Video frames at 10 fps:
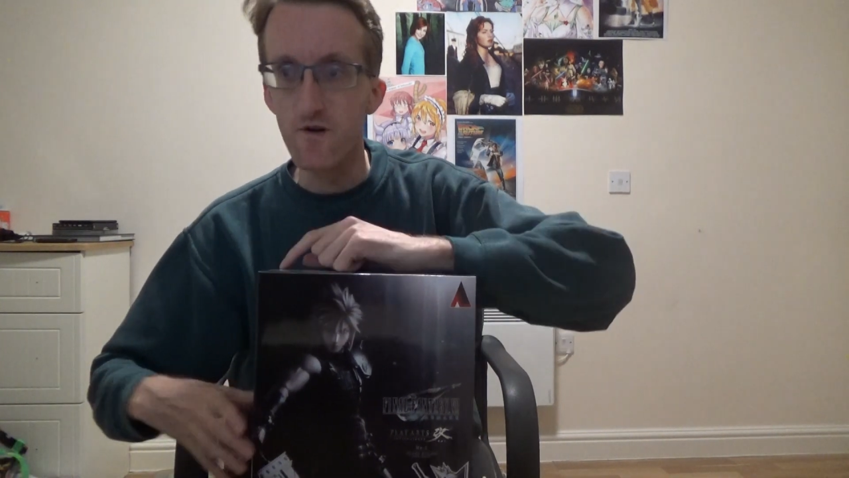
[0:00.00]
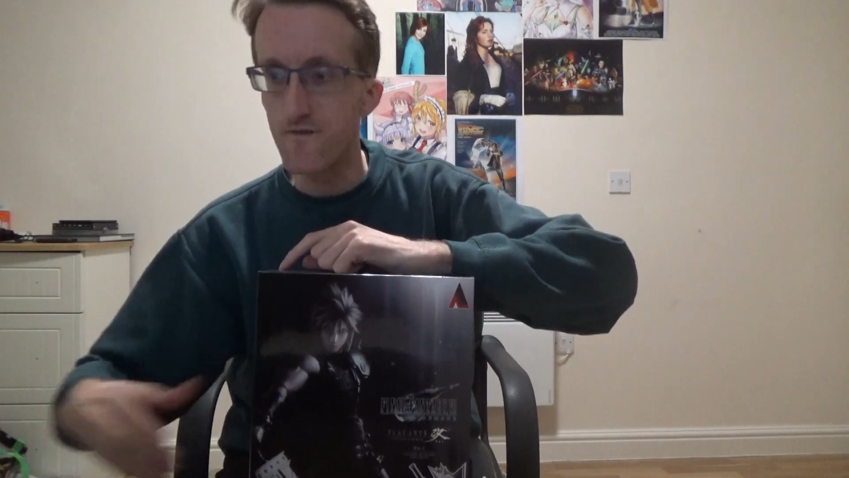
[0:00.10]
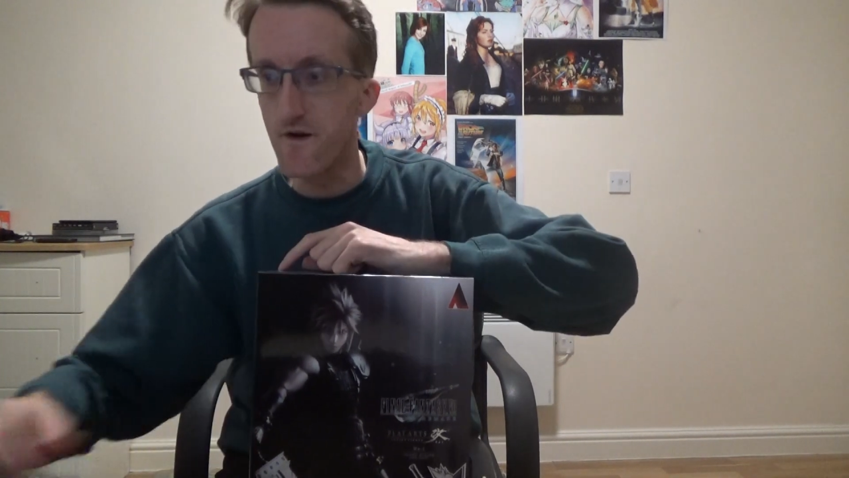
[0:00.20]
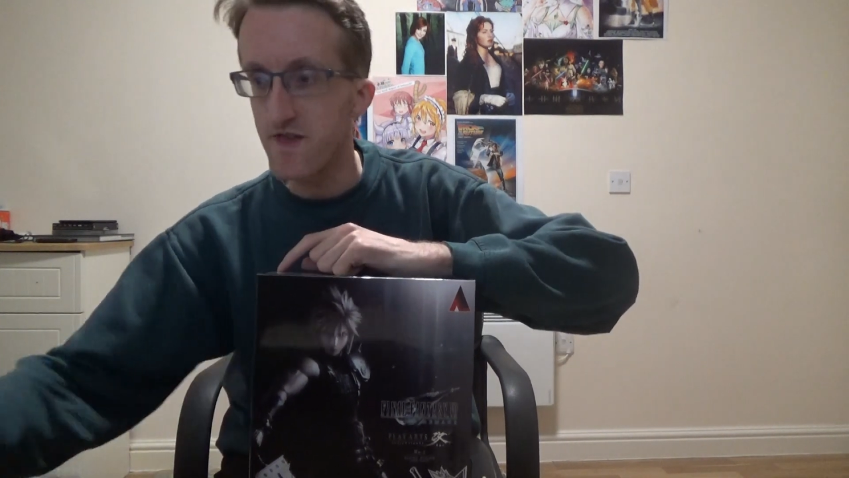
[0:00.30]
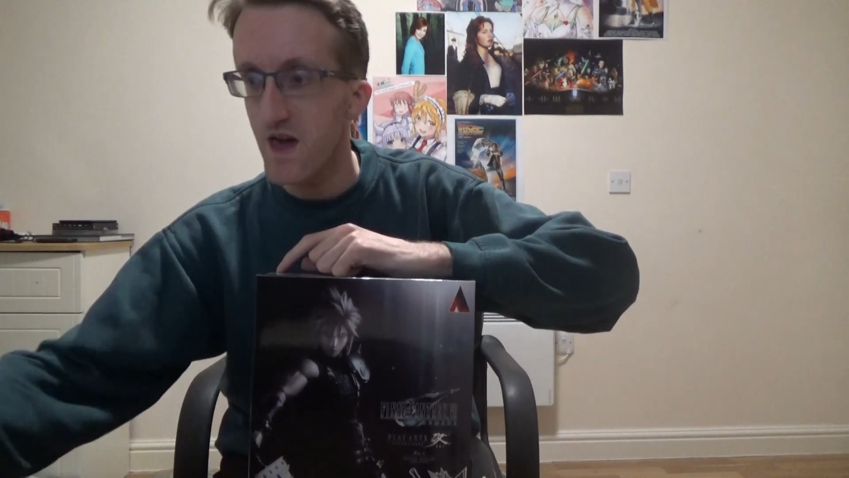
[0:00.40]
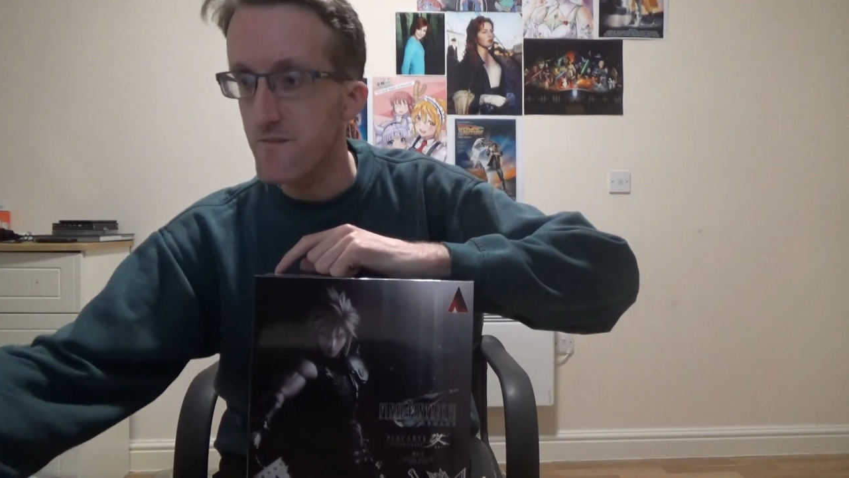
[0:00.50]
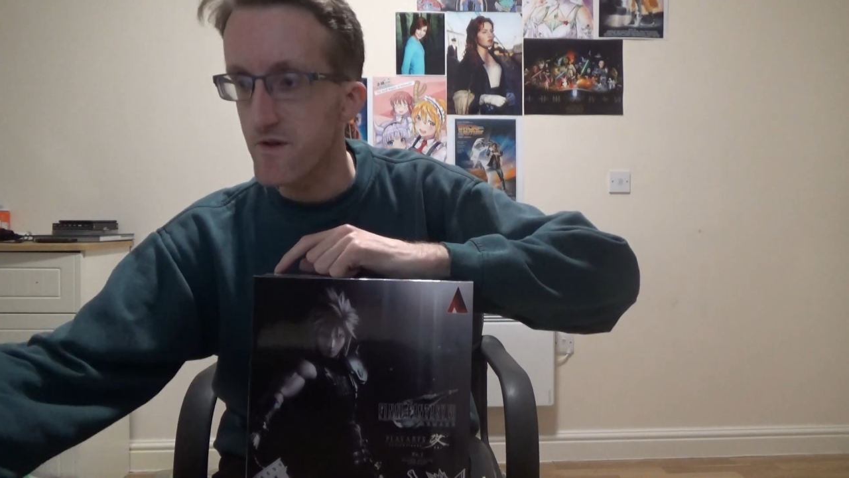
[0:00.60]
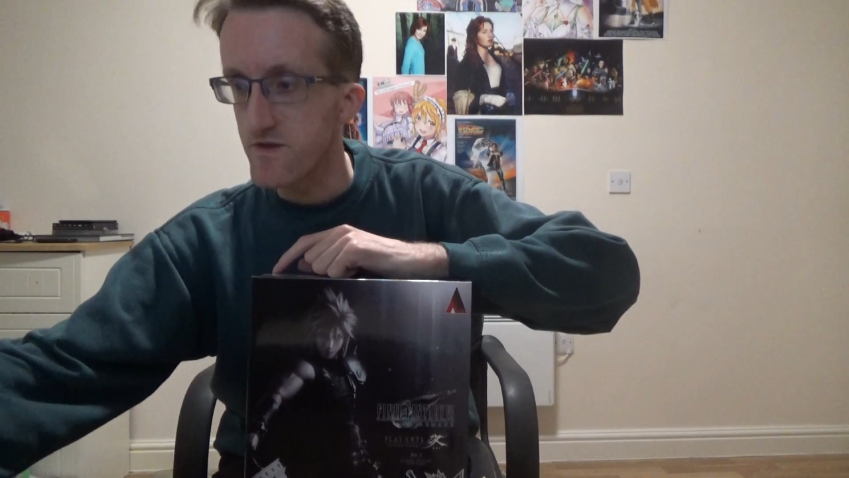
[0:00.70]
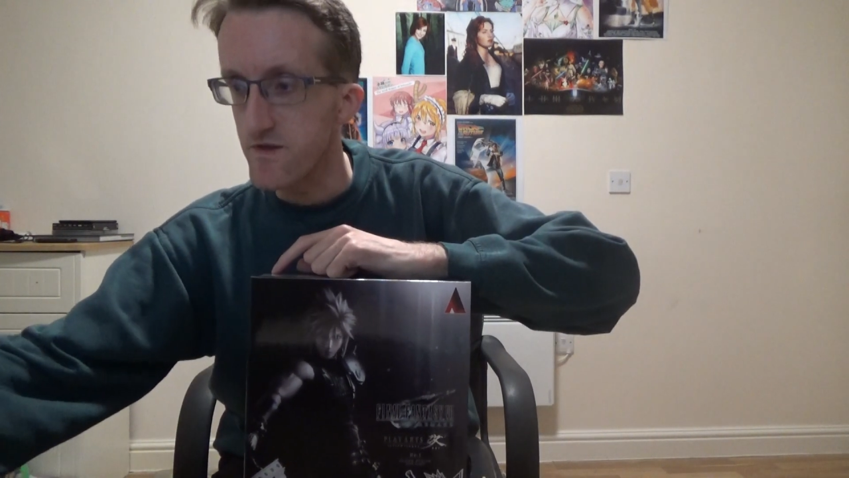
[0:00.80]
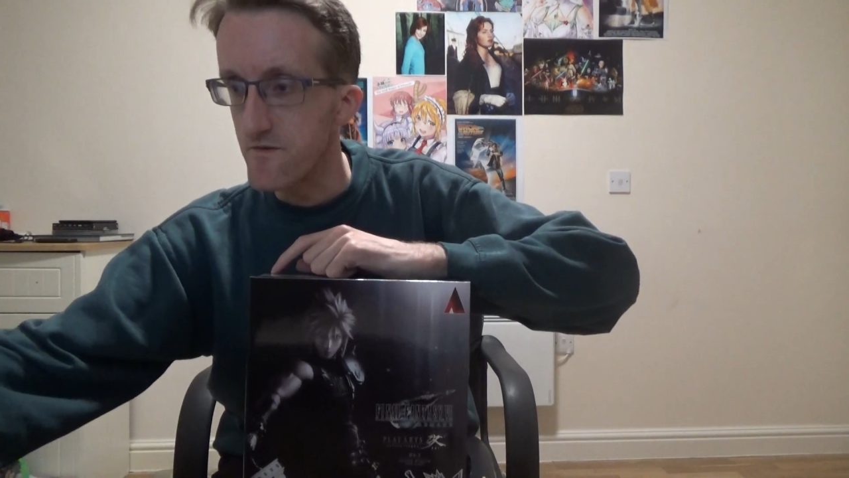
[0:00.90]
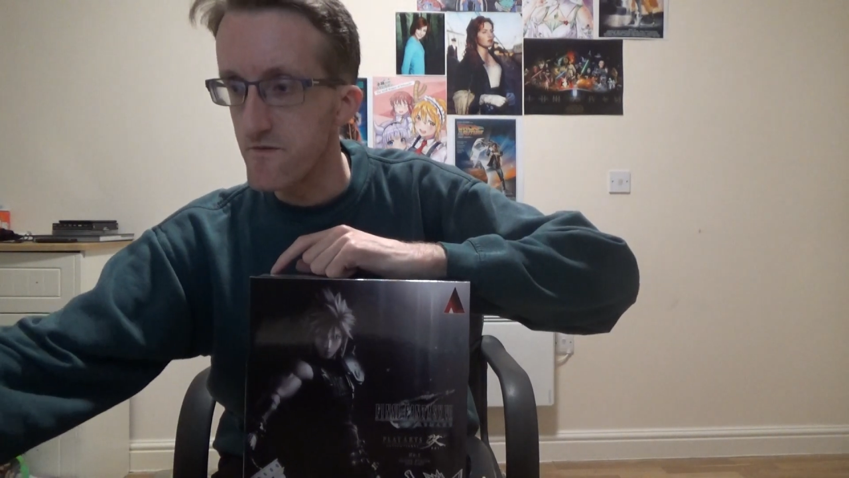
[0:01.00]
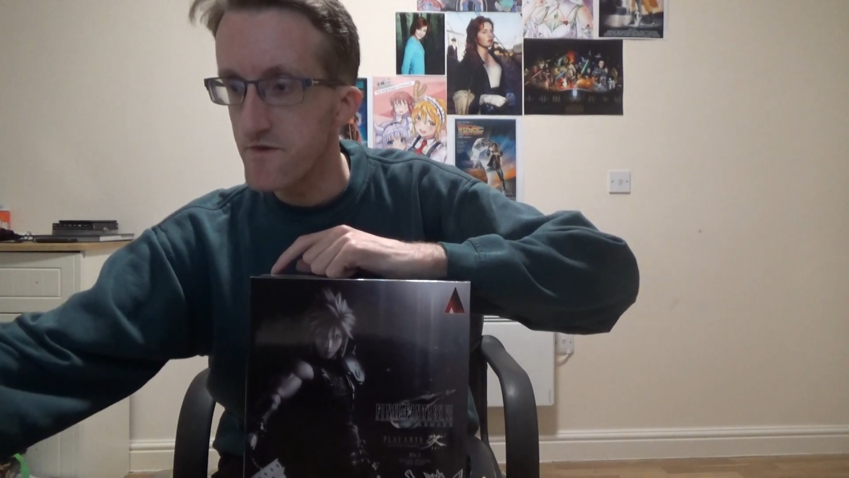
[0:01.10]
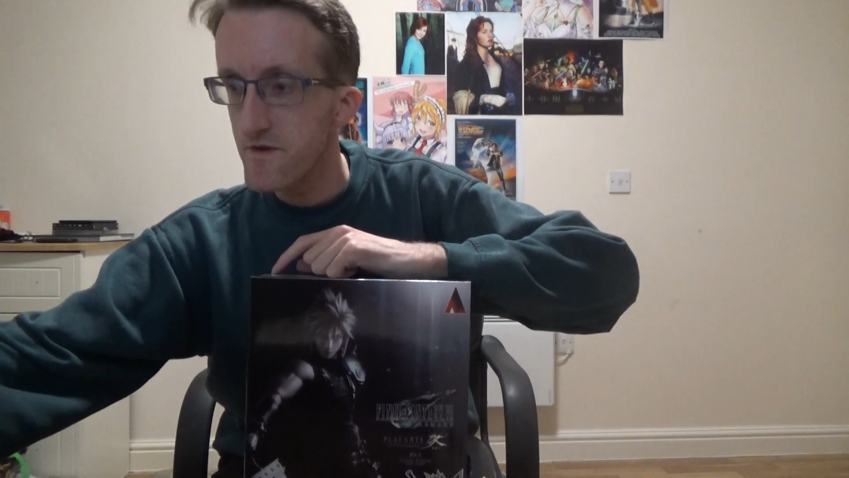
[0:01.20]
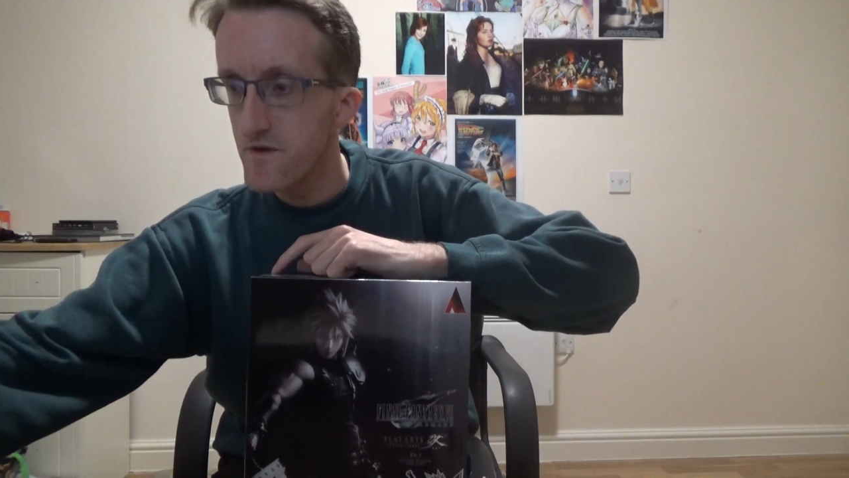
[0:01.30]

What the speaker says: as far as I'm concerned,